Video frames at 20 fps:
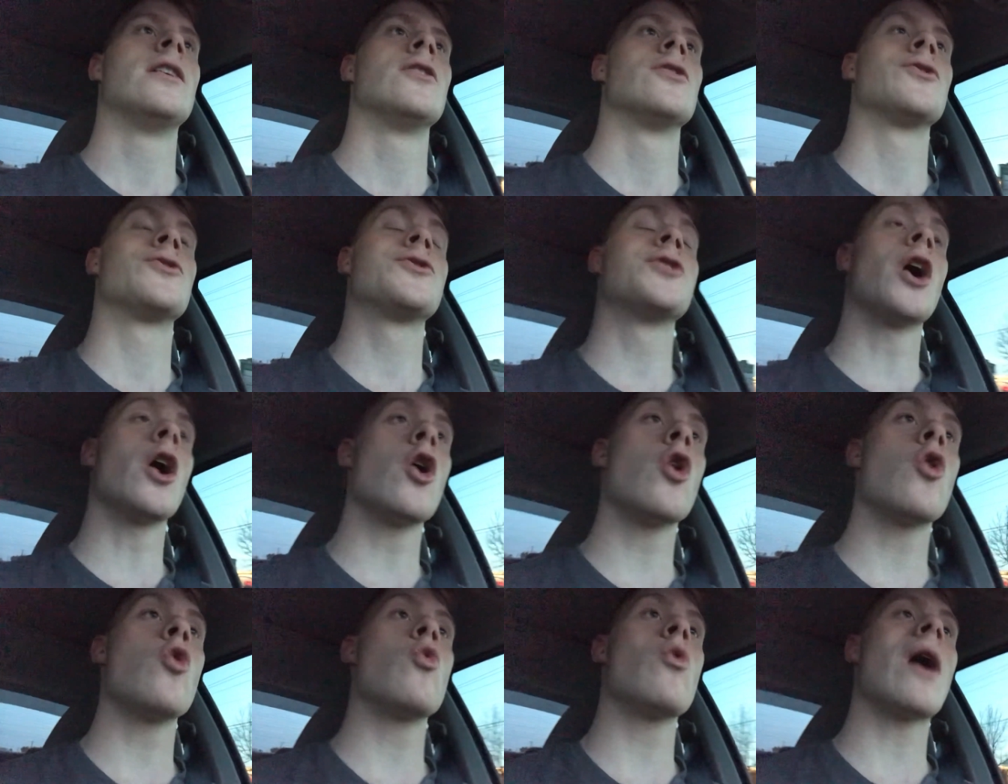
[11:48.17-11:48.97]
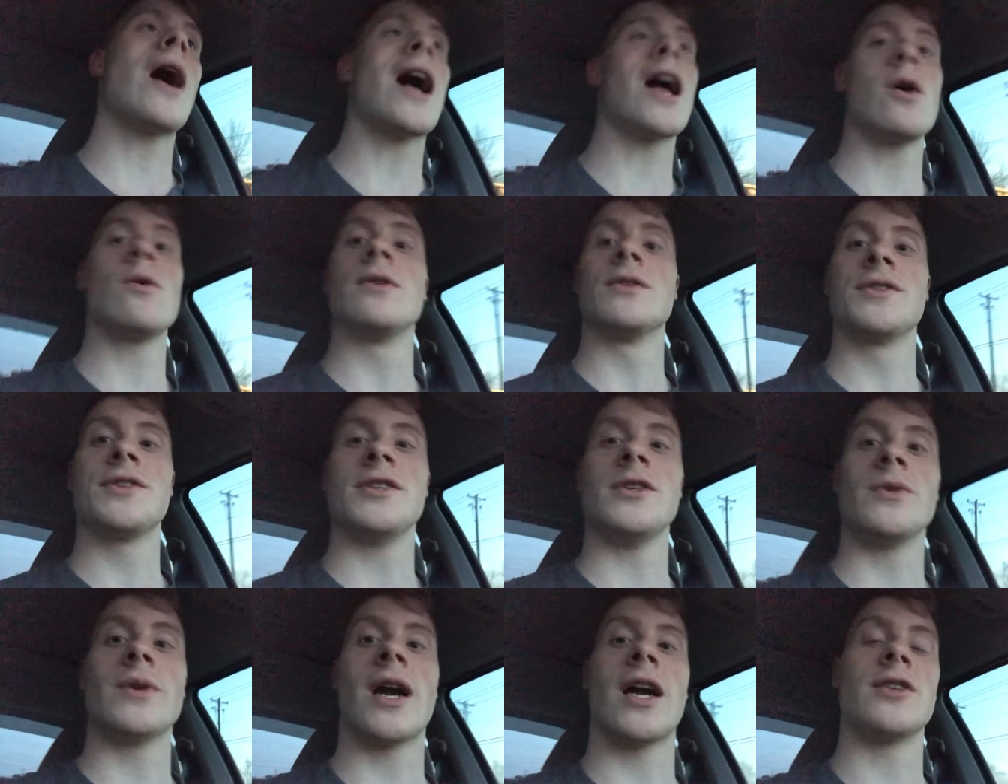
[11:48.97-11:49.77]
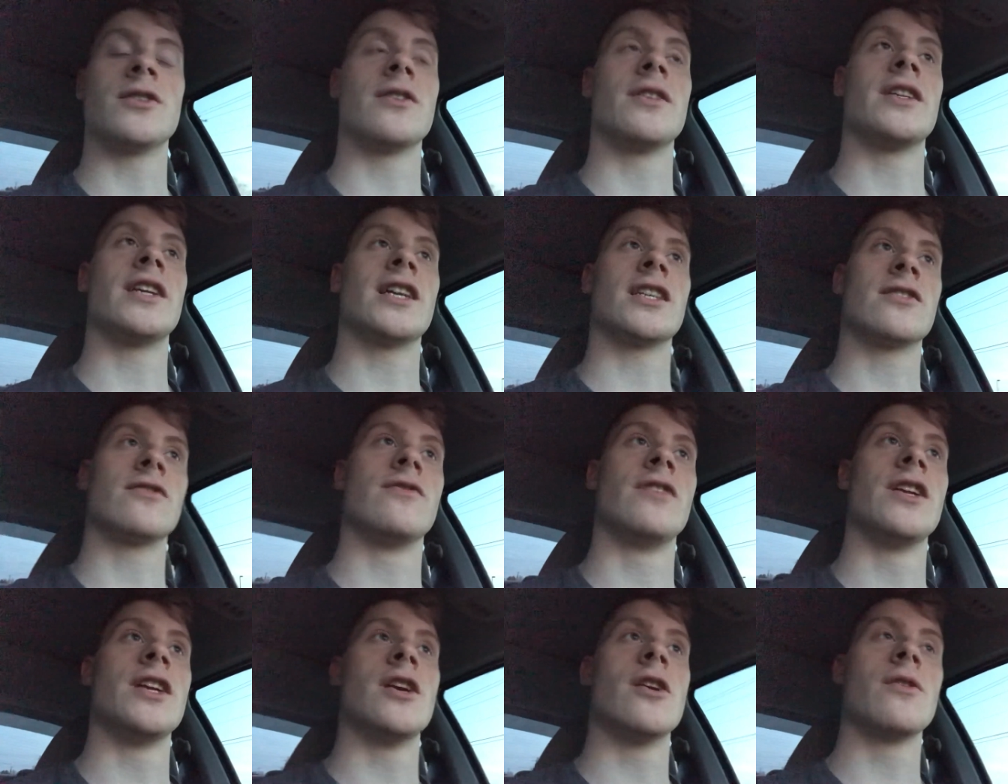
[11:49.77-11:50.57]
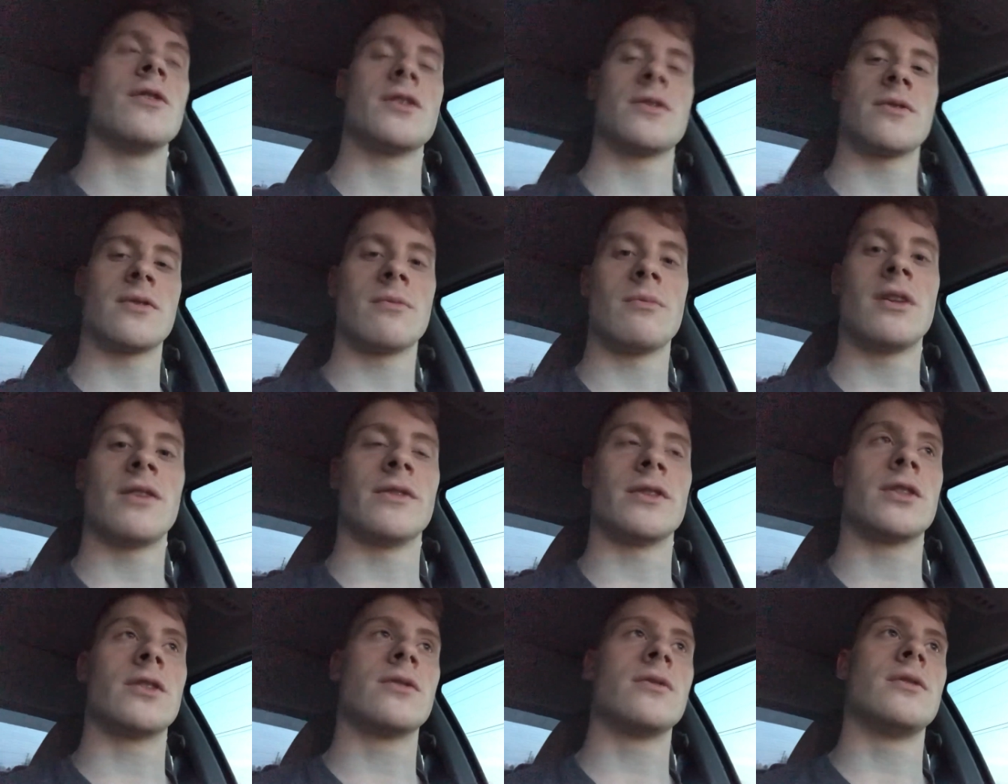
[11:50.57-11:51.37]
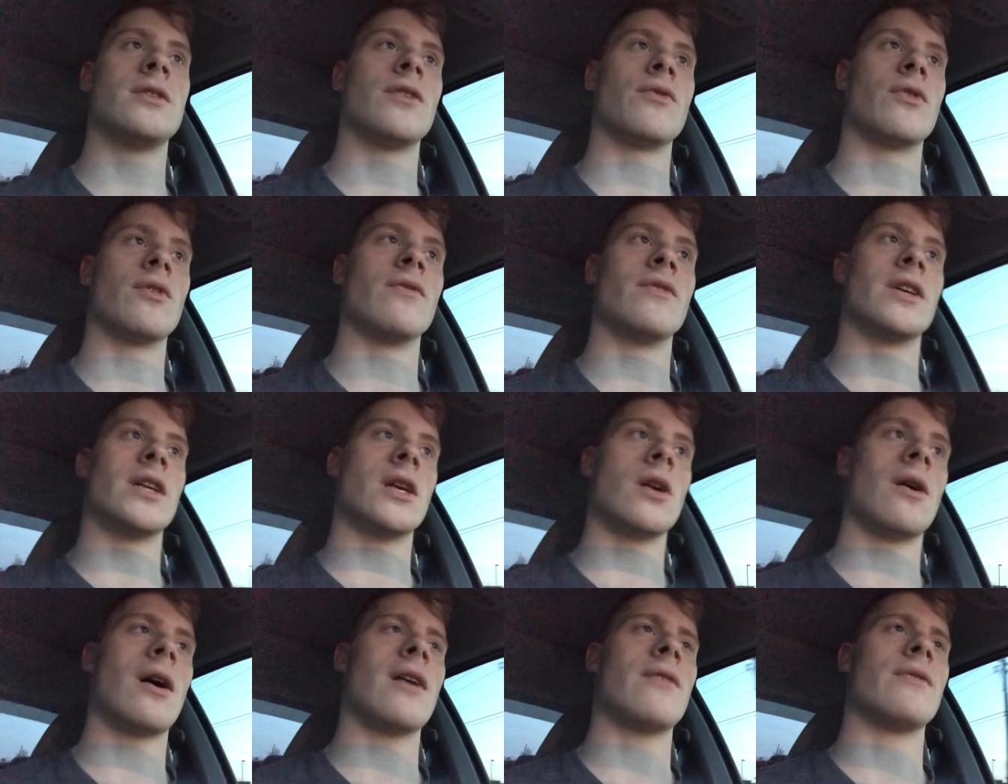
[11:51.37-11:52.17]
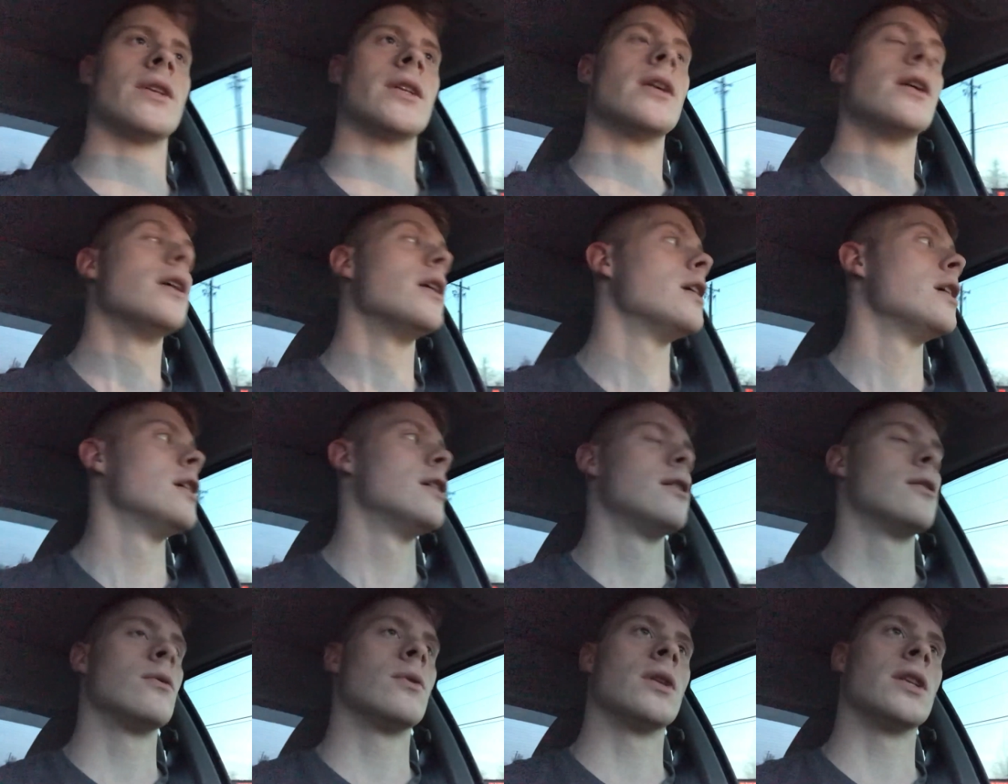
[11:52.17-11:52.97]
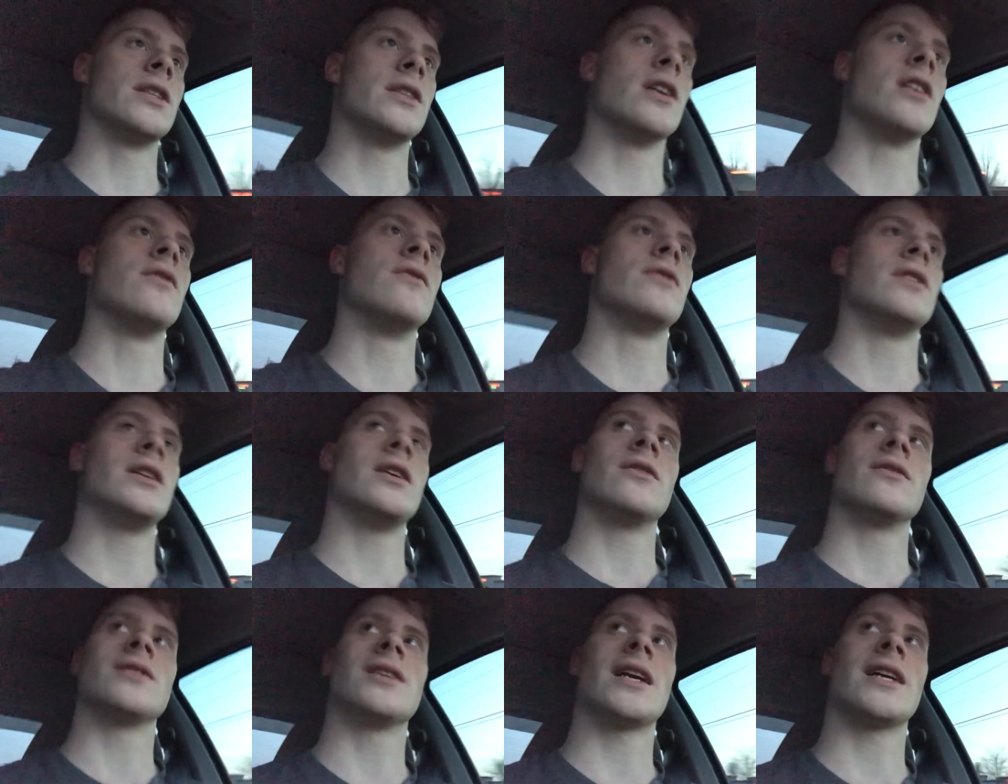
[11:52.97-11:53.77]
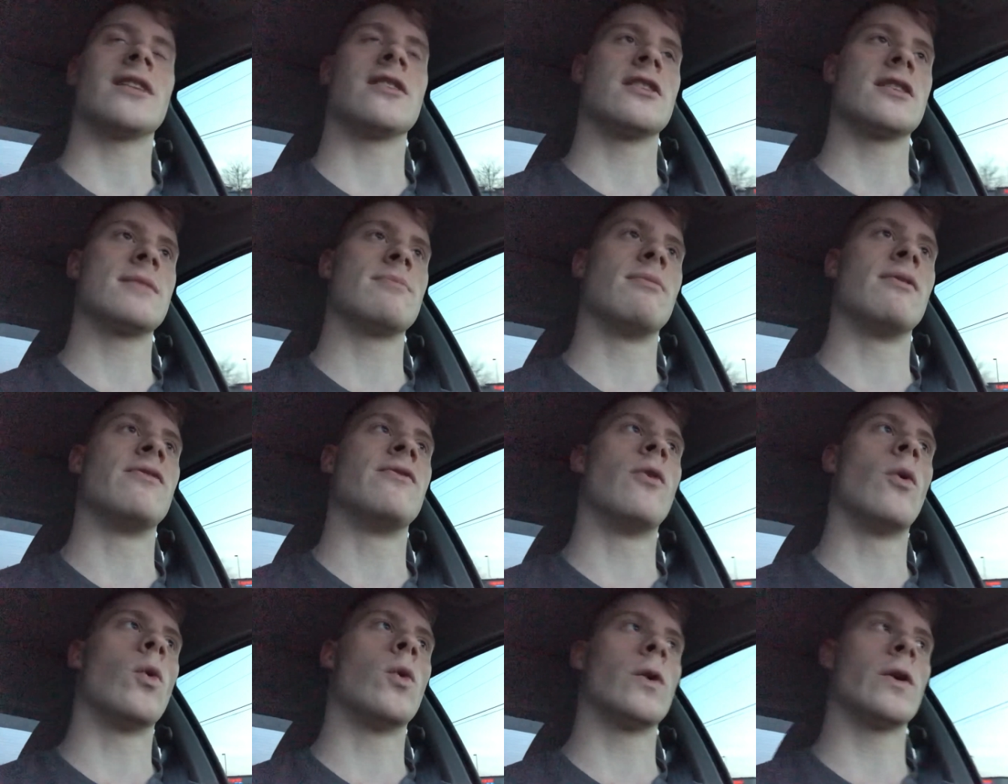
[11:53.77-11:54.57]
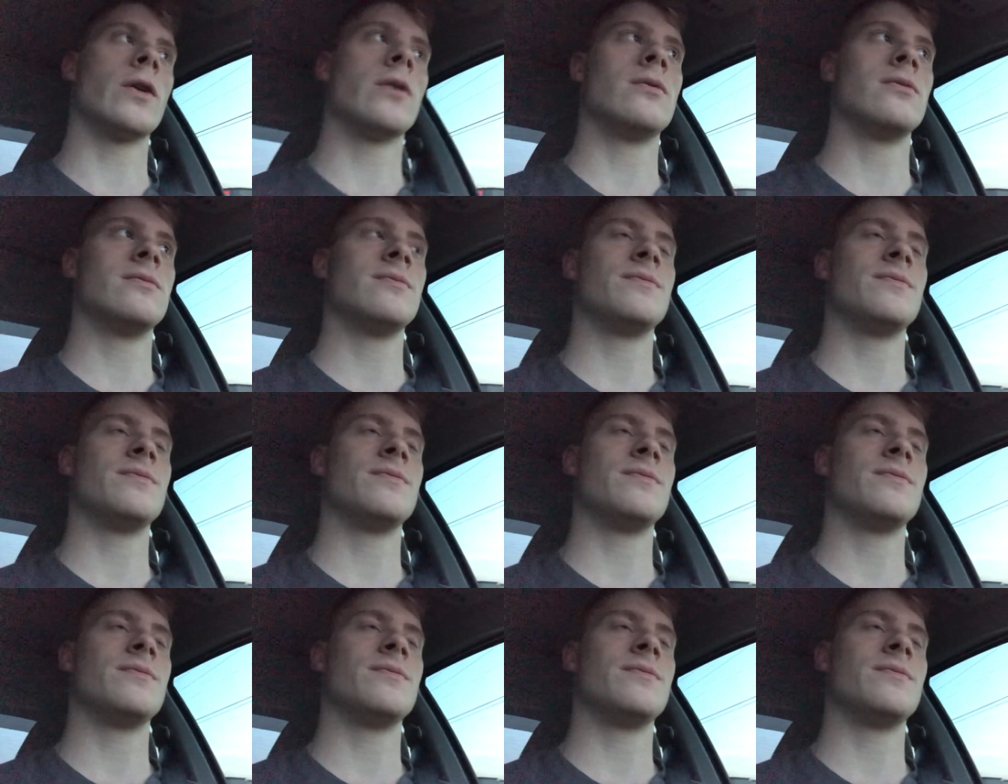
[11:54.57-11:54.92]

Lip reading: So I will see you guys on the next video. This was a bit of a different video. I haven't really done videos like this before.